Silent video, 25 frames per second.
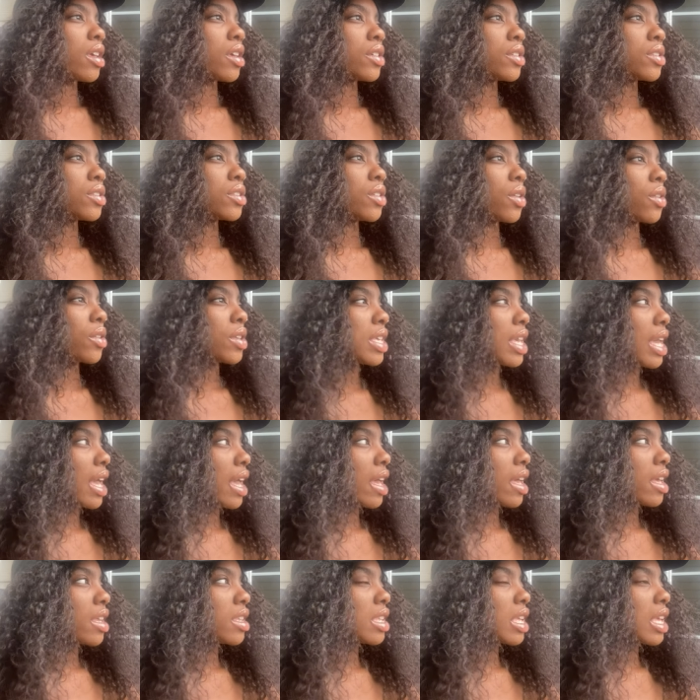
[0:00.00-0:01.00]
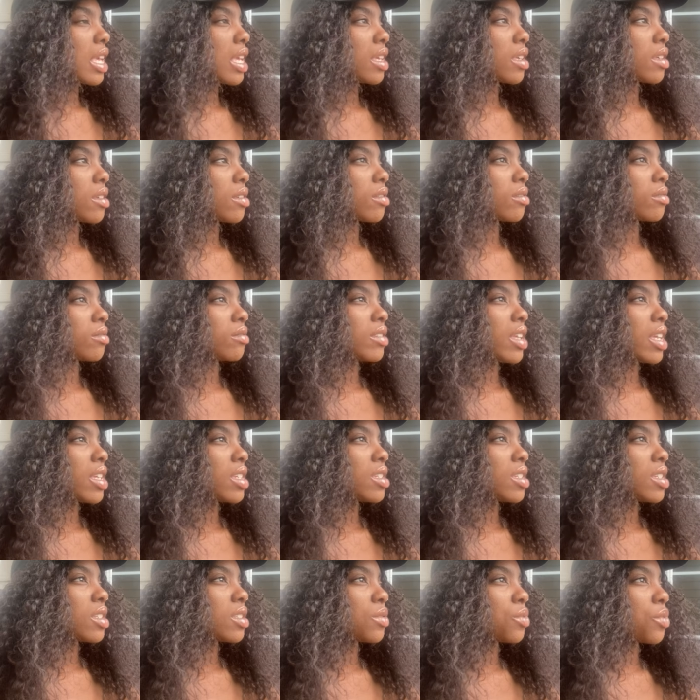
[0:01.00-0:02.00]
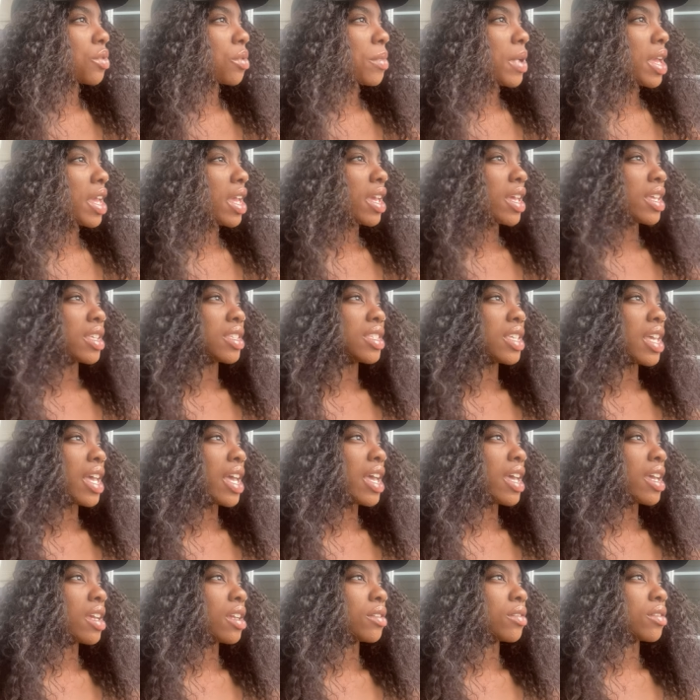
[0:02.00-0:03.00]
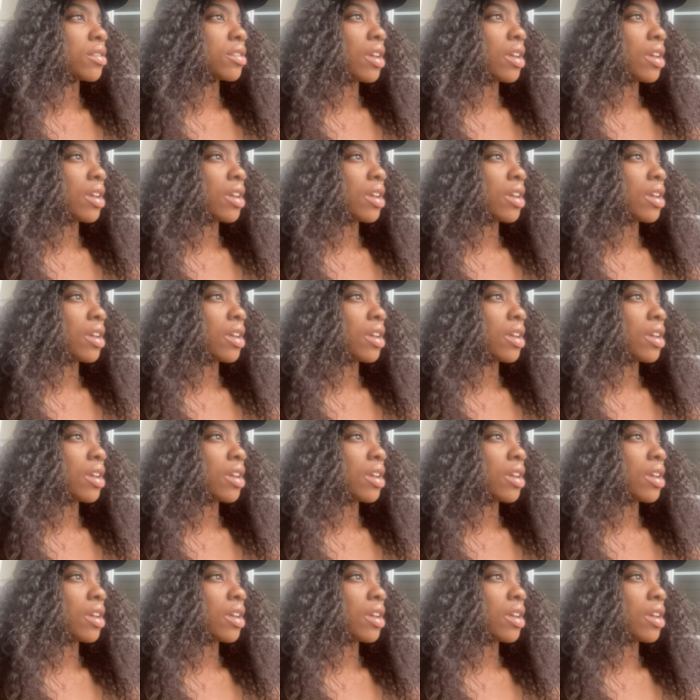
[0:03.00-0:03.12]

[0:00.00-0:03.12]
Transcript: So, yeah, like that's just where my head's at.